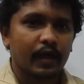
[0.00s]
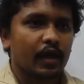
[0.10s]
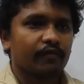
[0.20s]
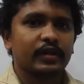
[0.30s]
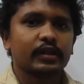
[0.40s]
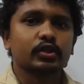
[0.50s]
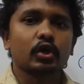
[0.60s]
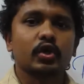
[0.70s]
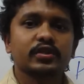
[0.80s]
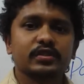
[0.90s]
When the
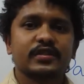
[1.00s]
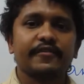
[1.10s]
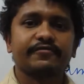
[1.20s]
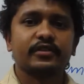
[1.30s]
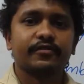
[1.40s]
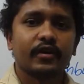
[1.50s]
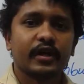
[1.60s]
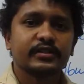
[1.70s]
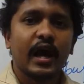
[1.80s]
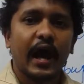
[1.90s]
tortoises left the forest,